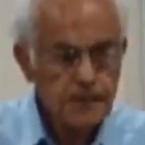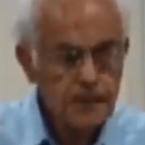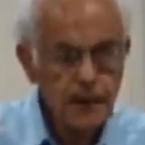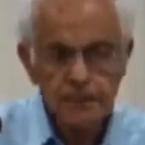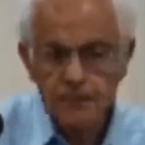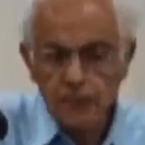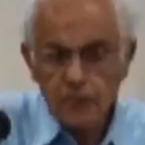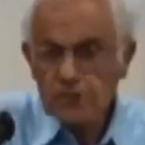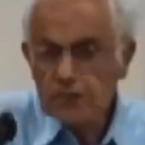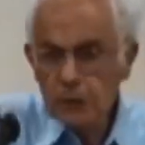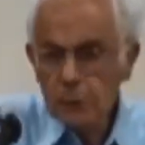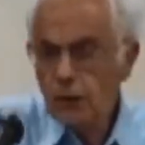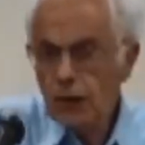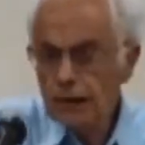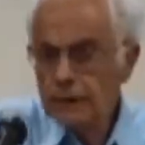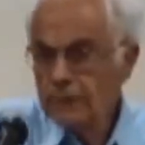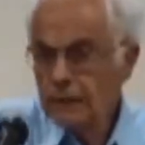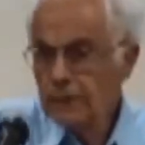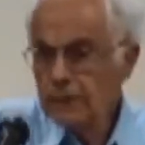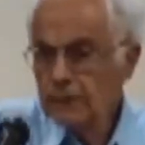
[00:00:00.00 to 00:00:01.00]
He has only
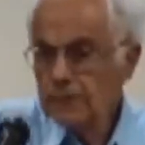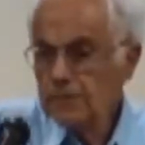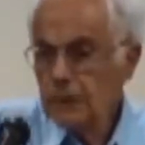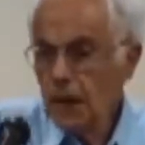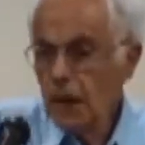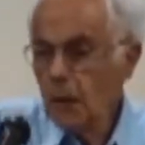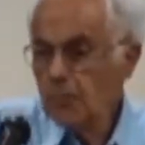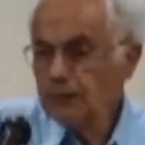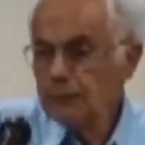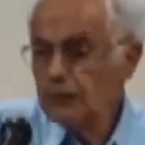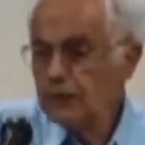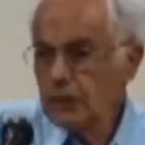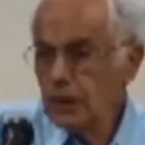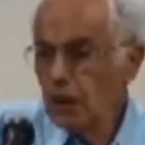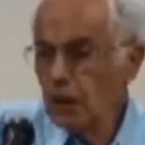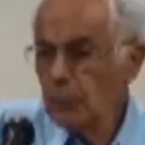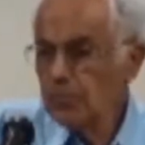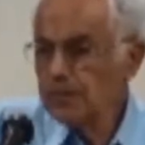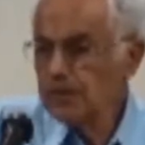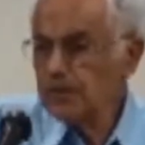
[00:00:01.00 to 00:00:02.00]
one
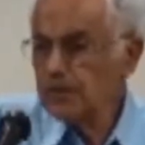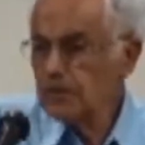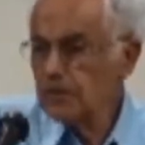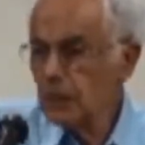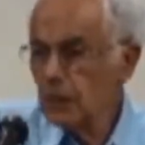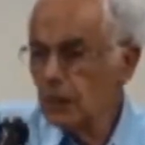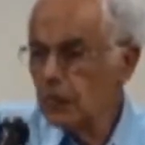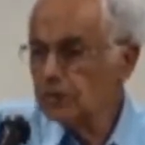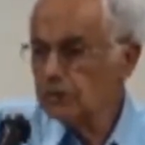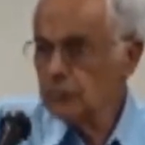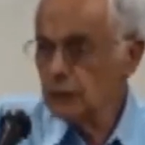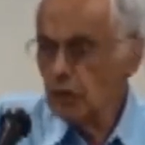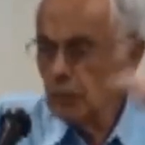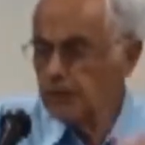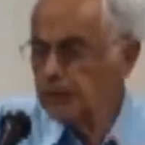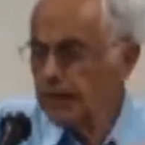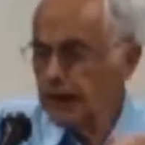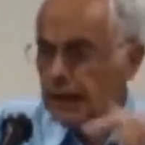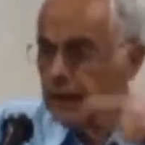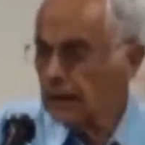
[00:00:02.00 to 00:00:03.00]
option open, or to
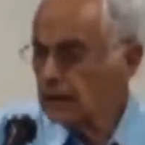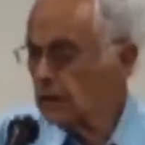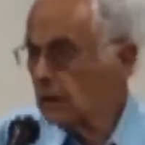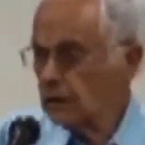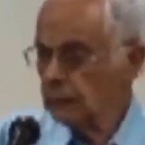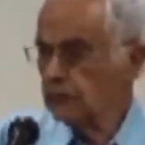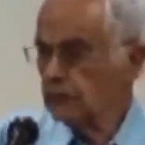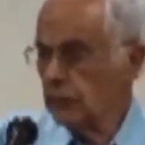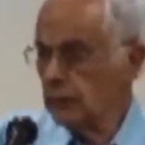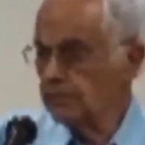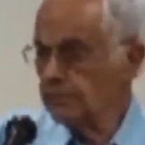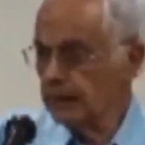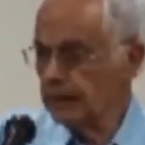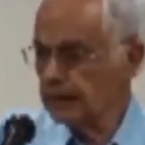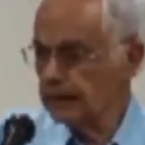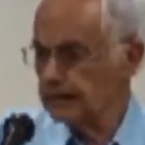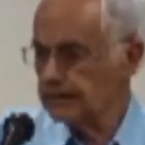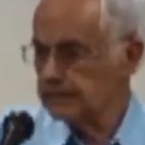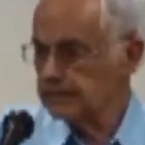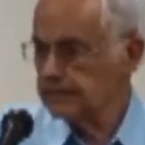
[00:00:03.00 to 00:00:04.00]
obey or not to
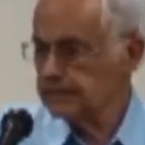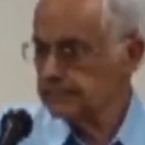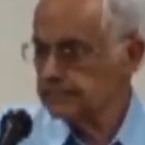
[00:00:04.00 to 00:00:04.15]
obey.